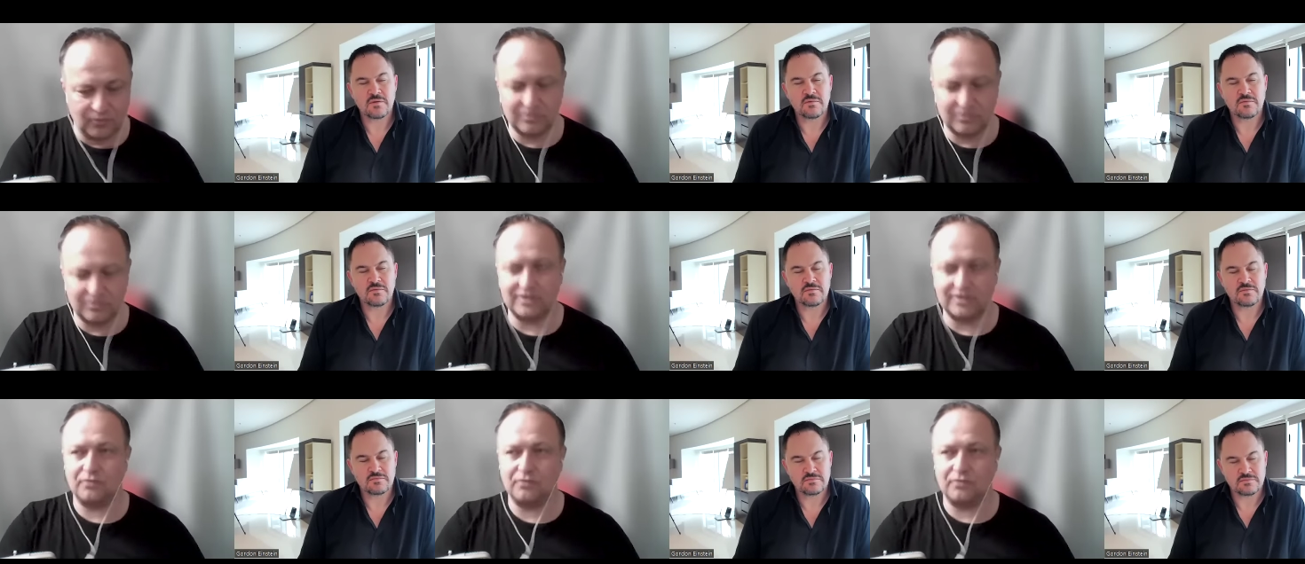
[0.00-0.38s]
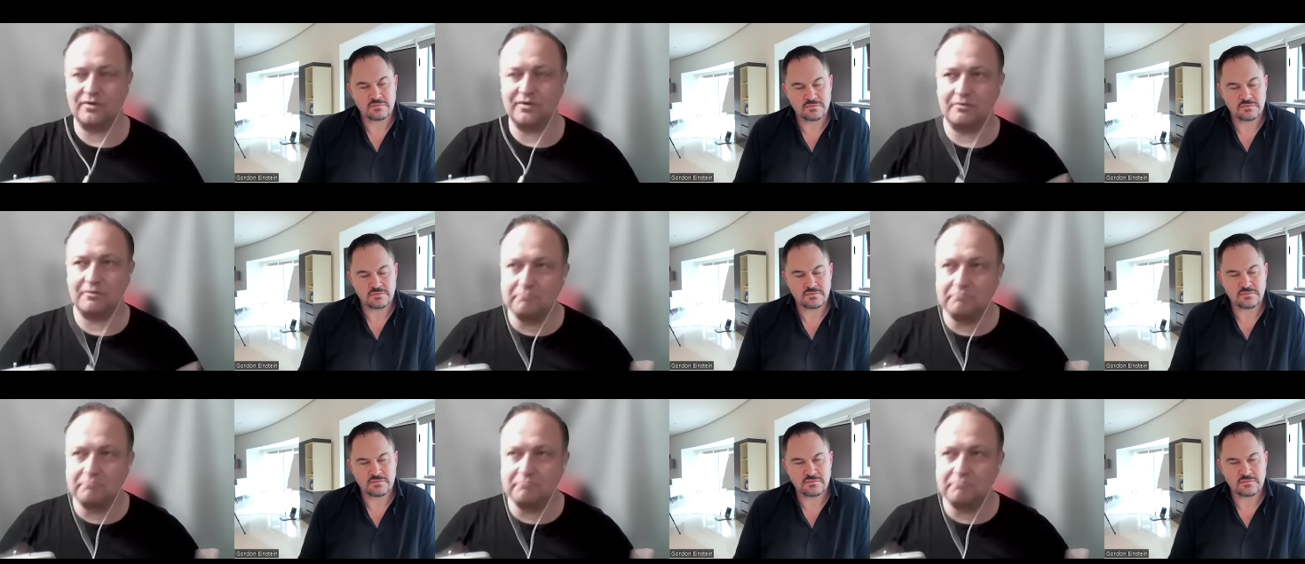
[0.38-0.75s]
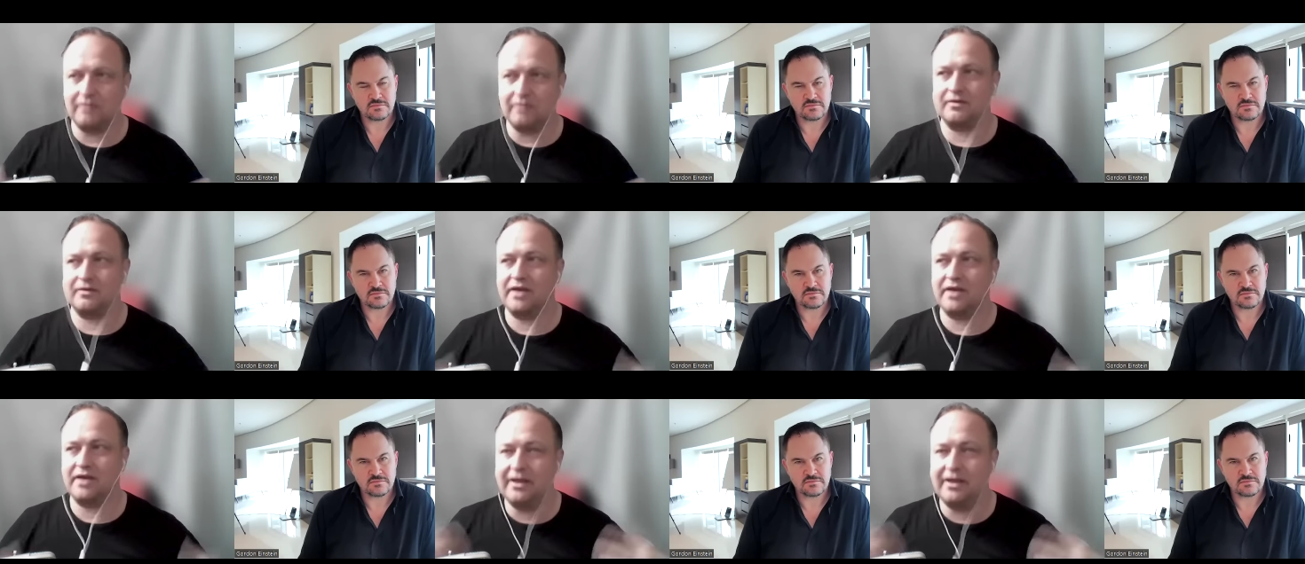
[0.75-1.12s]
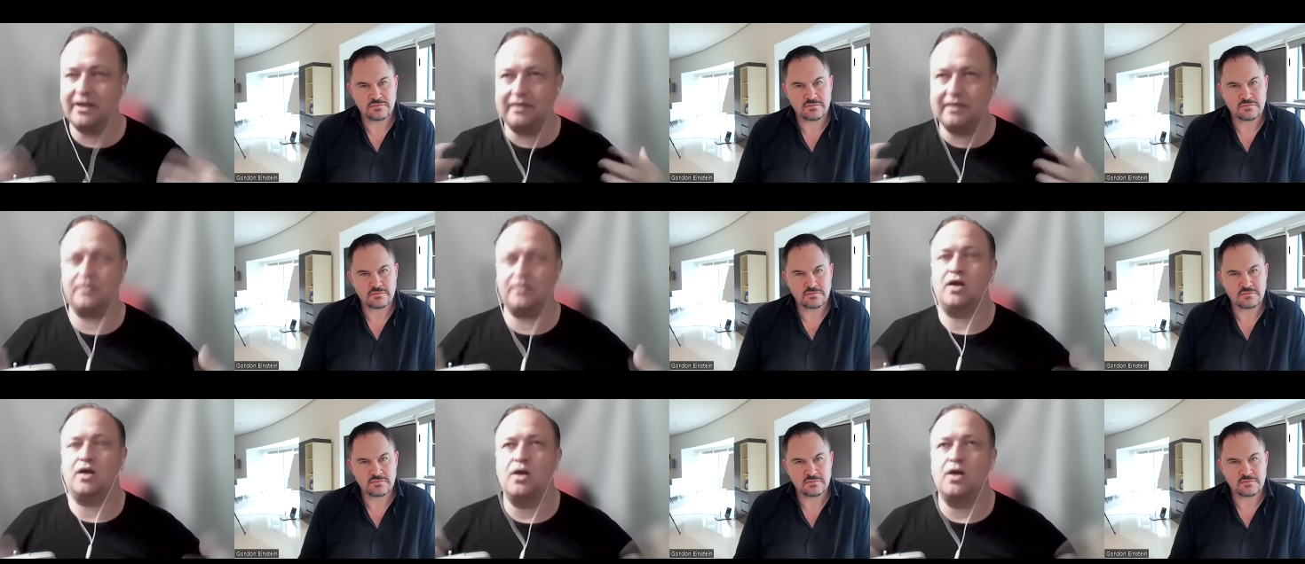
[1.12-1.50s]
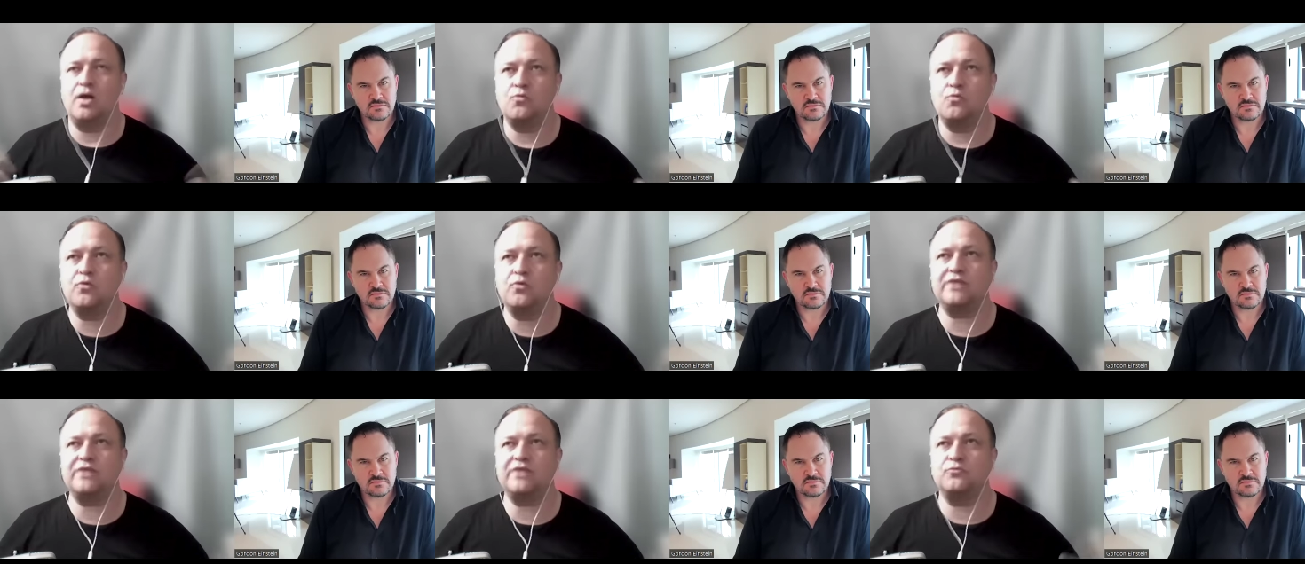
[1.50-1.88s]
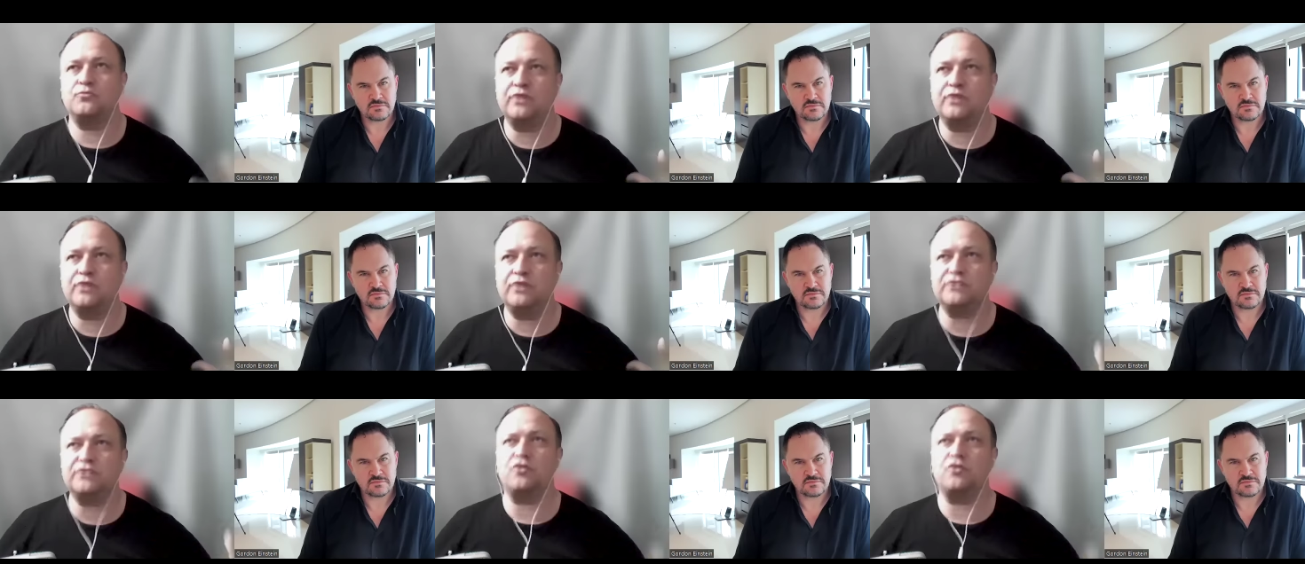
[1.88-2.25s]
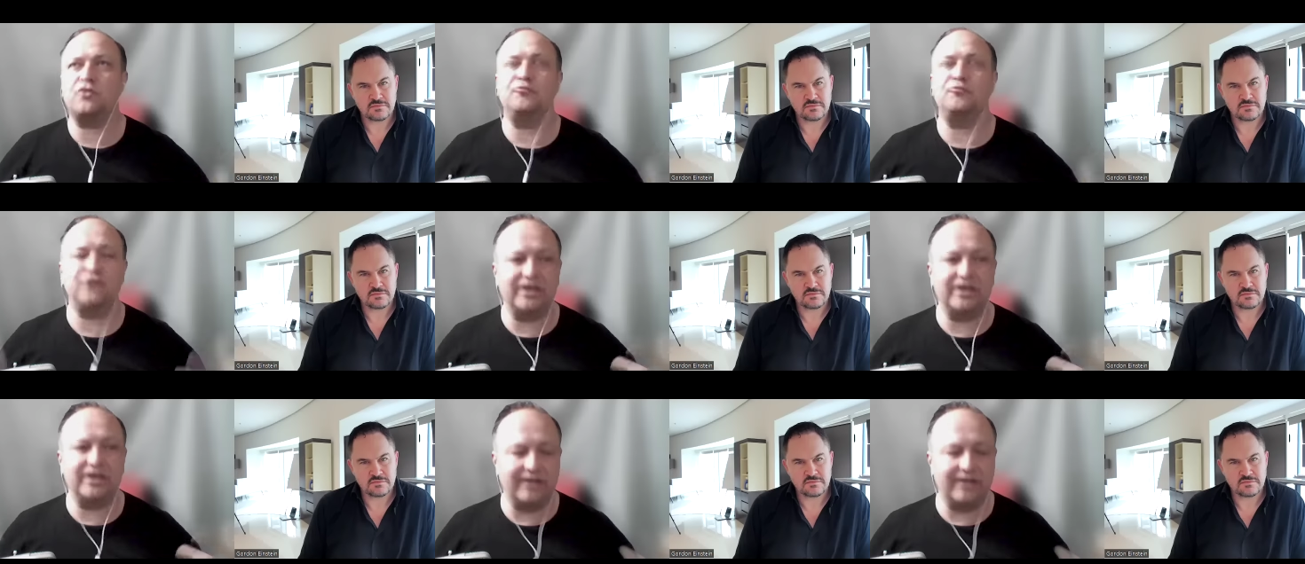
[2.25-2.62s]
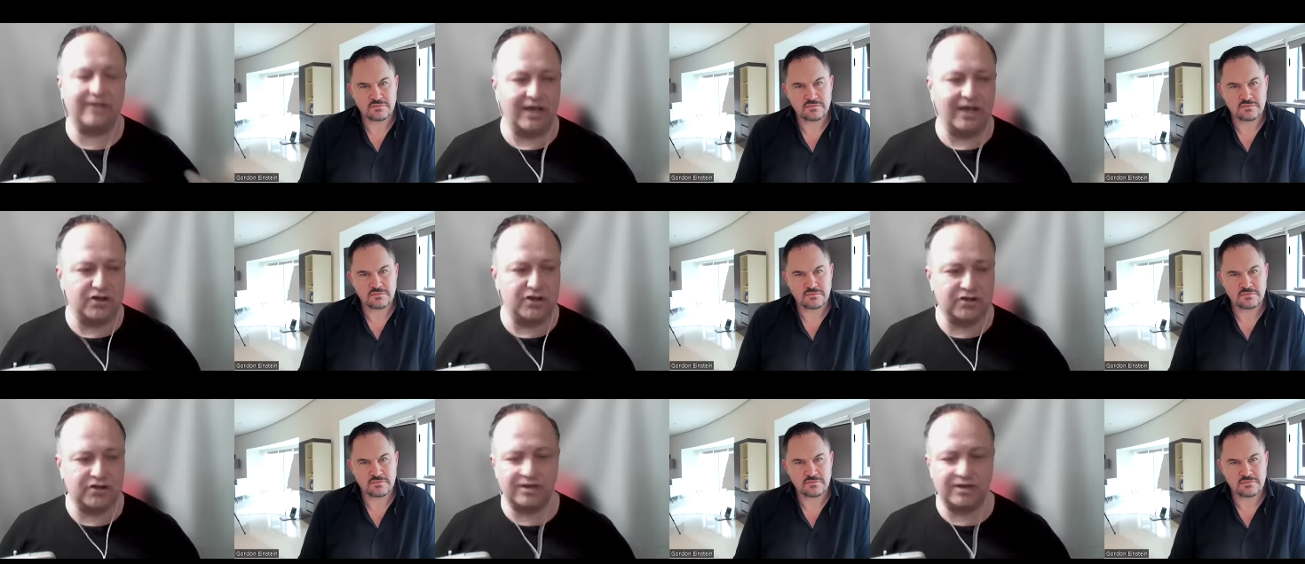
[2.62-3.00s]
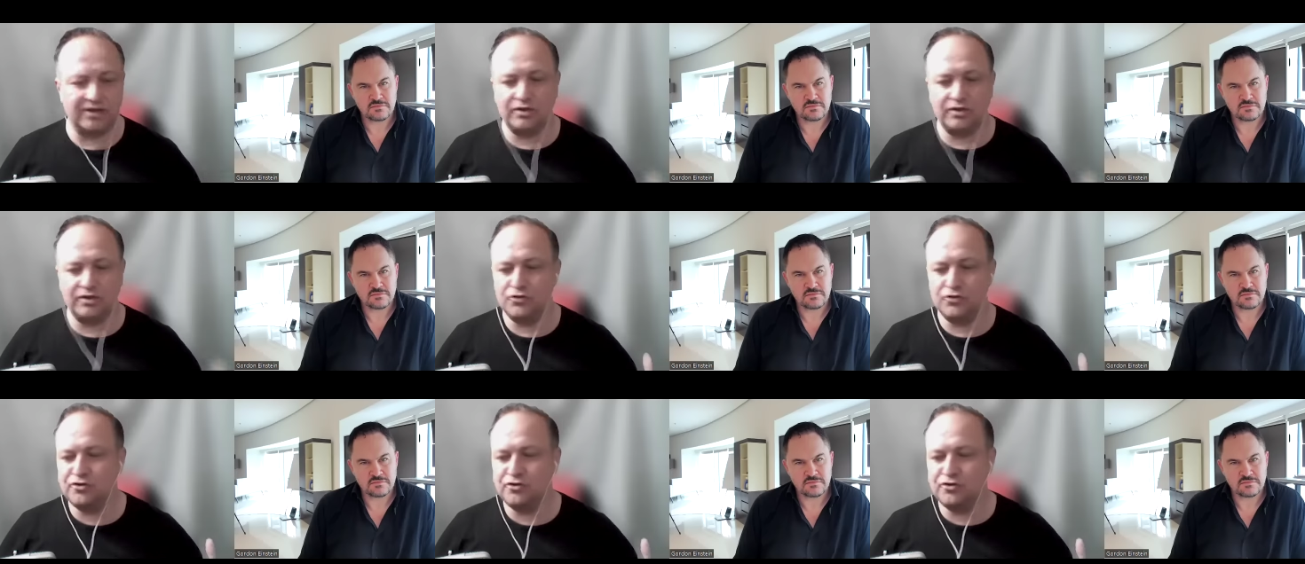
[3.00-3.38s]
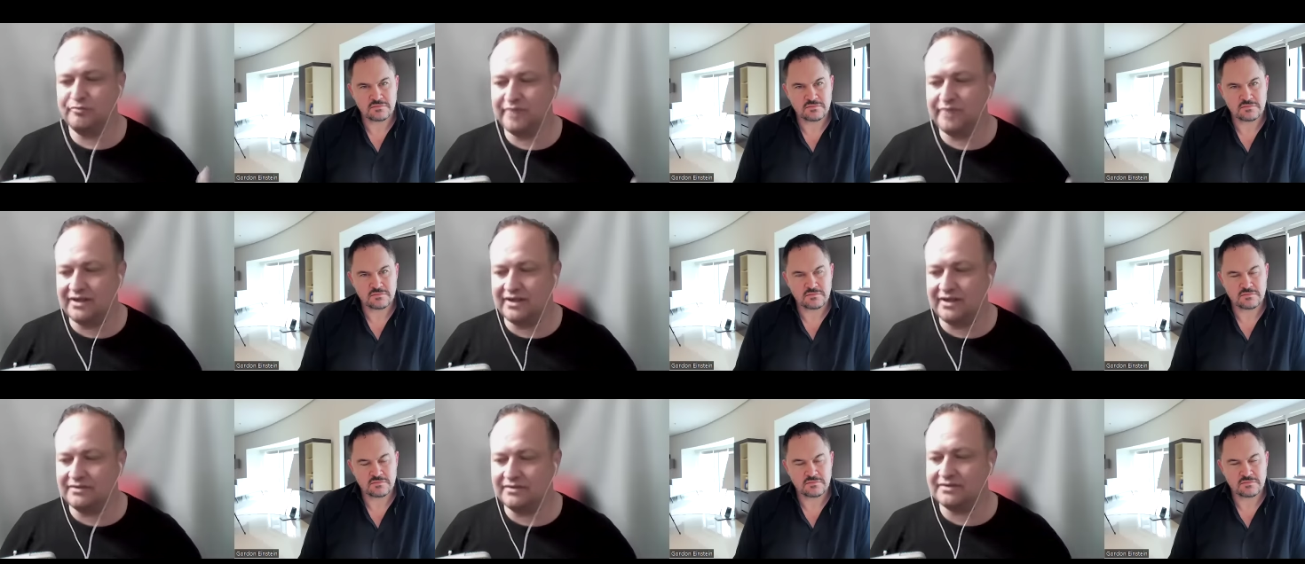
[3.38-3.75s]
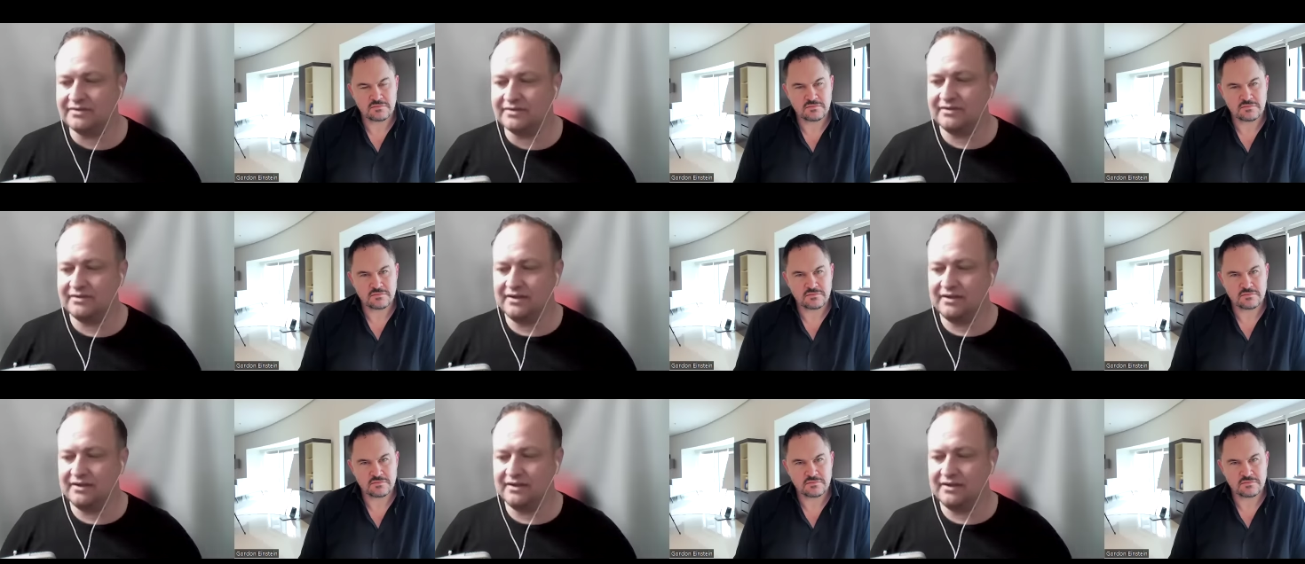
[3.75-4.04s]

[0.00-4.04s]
Speaker 1: So, but with with communication, you build